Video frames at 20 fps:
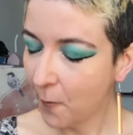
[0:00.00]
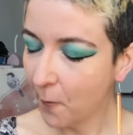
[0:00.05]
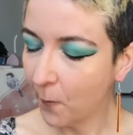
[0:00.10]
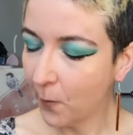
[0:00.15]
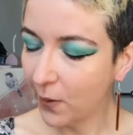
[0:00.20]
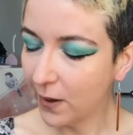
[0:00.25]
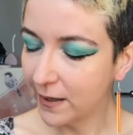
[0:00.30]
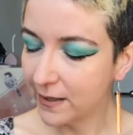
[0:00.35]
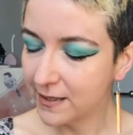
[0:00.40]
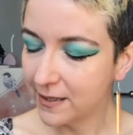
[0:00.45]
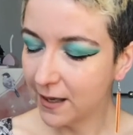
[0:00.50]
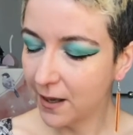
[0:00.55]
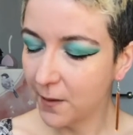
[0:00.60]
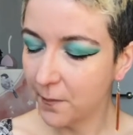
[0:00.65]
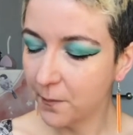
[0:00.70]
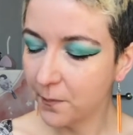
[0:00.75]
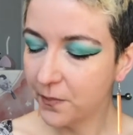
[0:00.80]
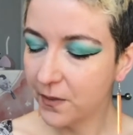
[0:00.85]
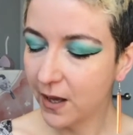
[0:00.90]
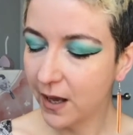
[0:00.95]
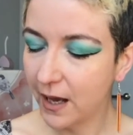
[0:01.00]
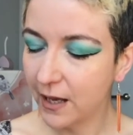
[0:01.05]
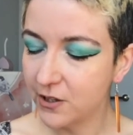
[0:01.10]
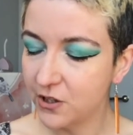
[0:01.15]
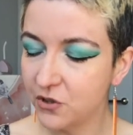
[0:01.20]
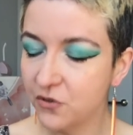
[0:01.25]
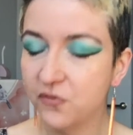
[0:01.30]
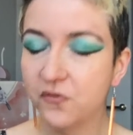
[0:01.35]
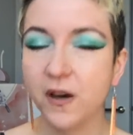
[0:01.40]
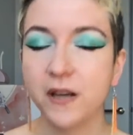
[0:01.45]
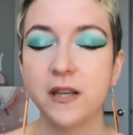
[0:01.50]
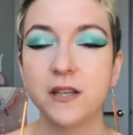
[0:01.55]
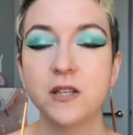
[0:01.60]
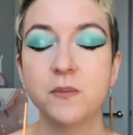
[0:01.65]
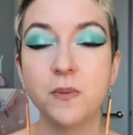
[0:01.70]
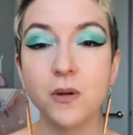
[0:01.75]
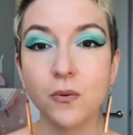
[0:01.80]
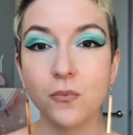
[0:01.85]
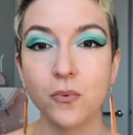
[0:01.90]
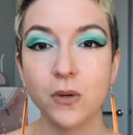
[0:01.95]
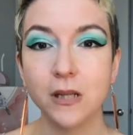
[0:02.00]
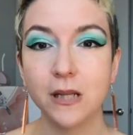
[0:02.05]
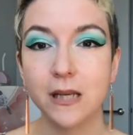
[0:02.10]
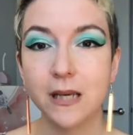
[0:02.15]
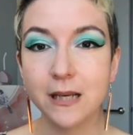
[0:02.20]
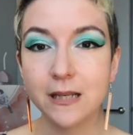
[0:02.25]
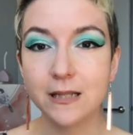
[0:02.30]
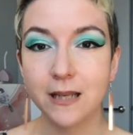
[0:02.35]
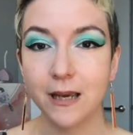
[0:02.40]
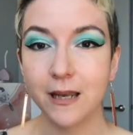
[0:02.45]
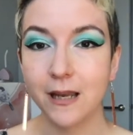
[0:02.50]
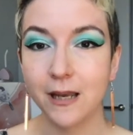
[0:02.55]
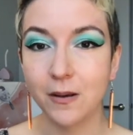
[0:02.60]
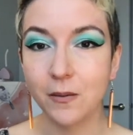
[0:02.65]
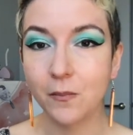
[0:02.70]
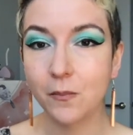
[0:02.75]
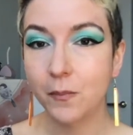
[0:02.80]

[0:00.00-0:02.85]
but I do find it to be a really exciting